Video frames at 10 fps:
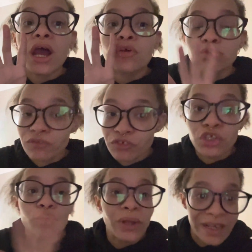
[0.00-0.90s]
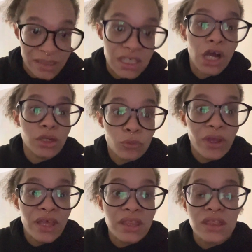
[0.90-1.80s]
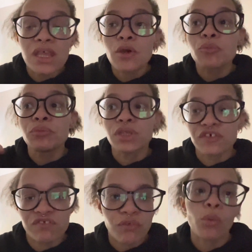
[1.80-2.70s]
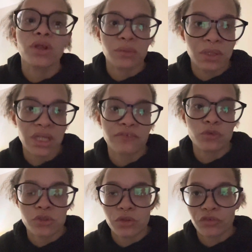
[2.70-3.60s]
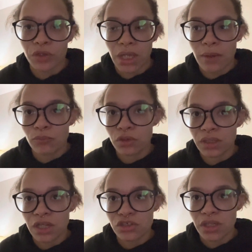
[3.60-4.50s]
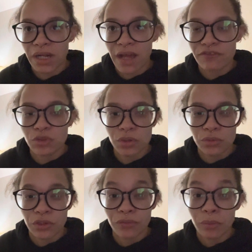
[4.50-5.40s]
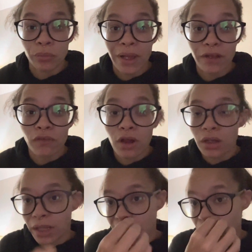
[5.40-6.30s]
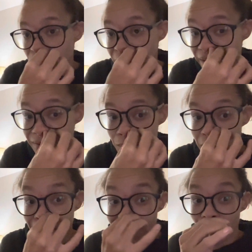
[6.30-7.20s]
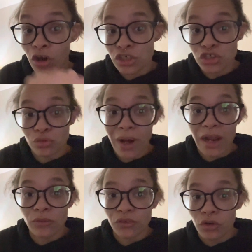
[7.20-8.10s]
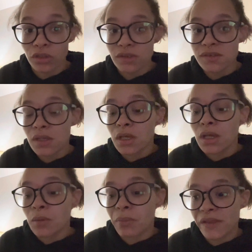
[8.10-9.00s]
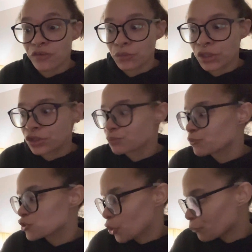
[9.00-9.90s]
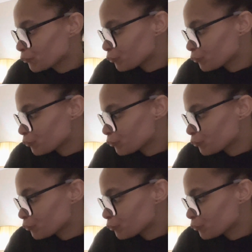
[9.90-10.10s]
reviewed and done with before the beginning of 2023. I'm really not trying to have a 2023 backlog, and I would like to be like on track with arcs by the new year. So